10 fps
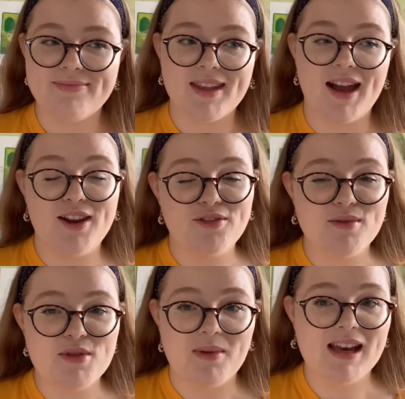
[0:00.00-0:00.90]
I love them
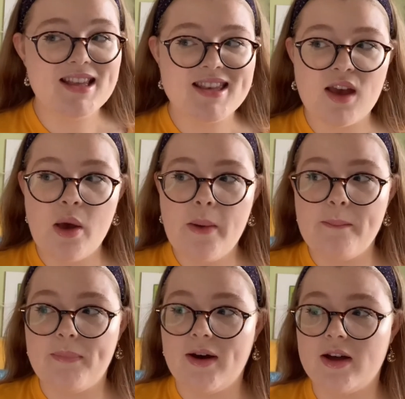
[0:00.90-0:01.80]
to bits,
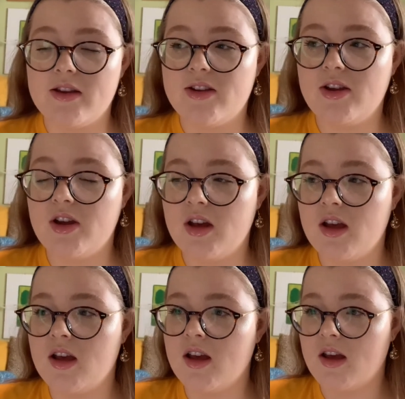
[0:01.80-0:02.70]
but
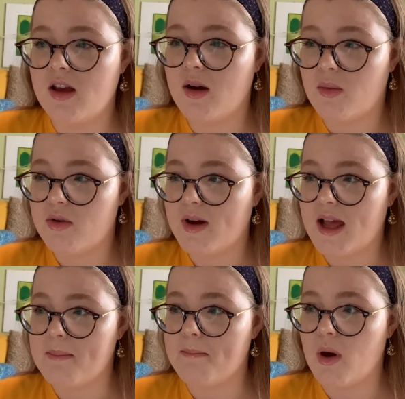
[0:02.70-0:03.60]
what do I like
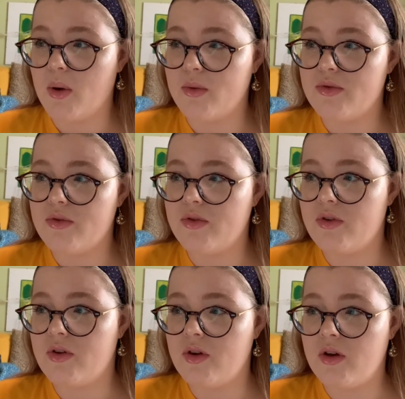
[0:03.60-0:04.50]
most?
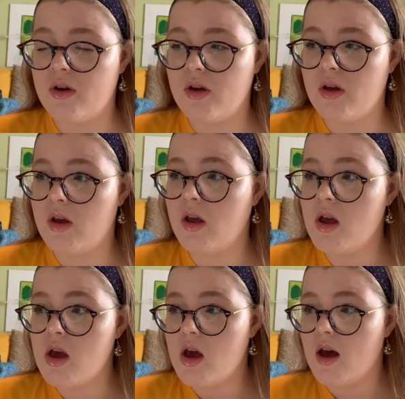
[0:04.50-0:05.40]

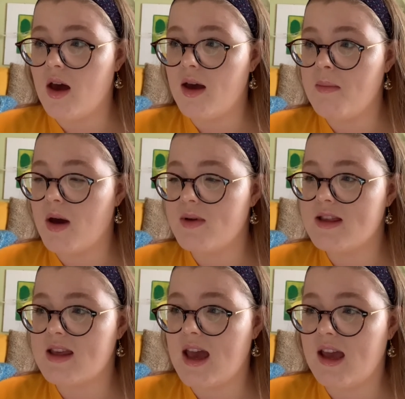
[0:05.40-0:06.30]
I would
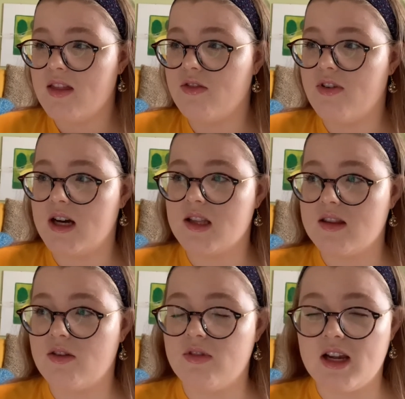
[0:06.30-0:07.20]
say the fact that
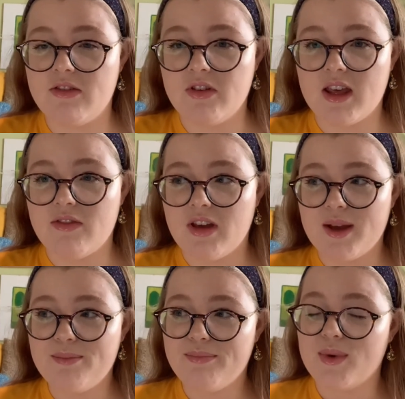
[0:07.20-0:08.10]
they're really
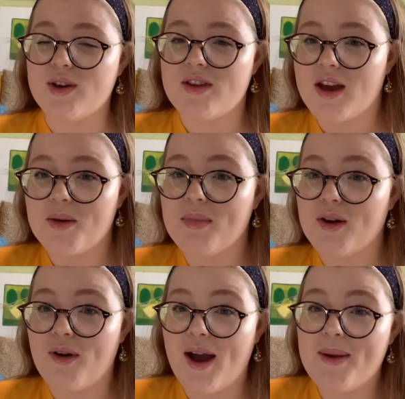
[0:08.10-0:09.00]
forgiving, because I can be a
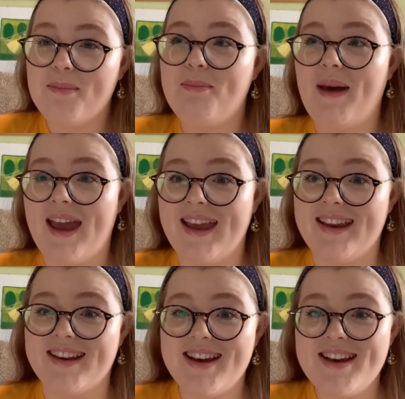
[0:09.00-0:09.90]
right
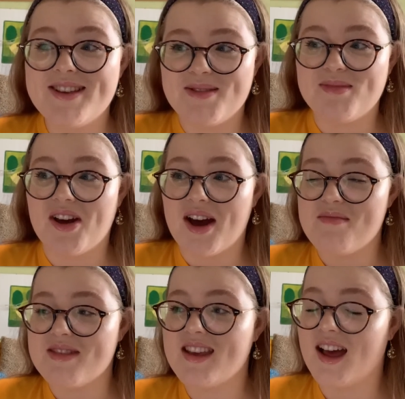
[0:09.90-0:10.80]
pain
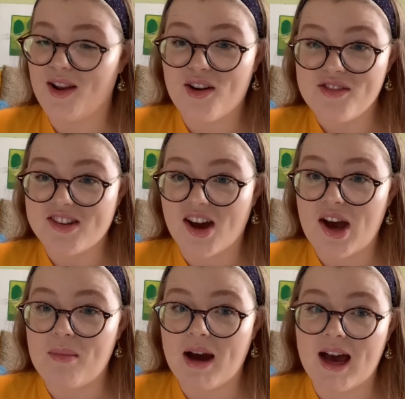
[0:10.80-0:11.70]
sometimes, a lot of the
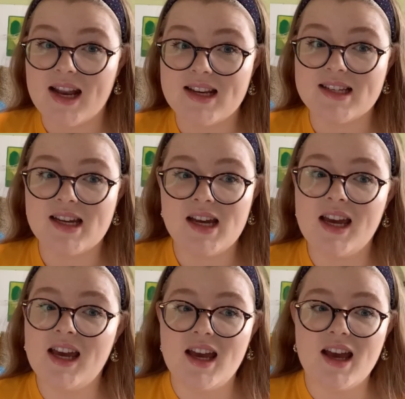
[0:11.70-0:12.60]
time, and
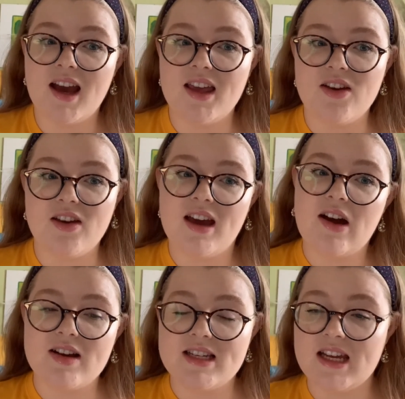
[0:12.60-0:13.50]
you can
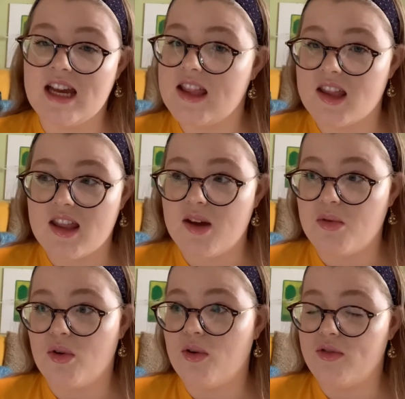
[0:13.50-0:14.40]
guarantee that they will
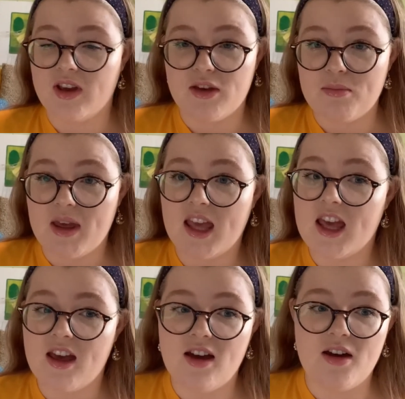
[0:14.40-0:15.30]
all forgive me,
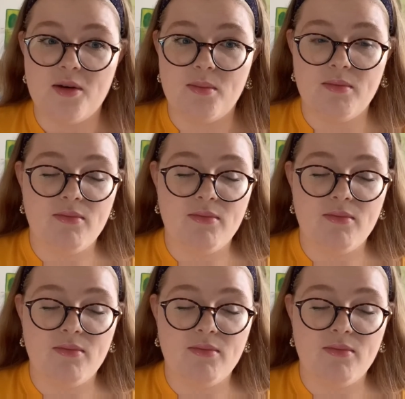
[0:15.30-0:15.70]
and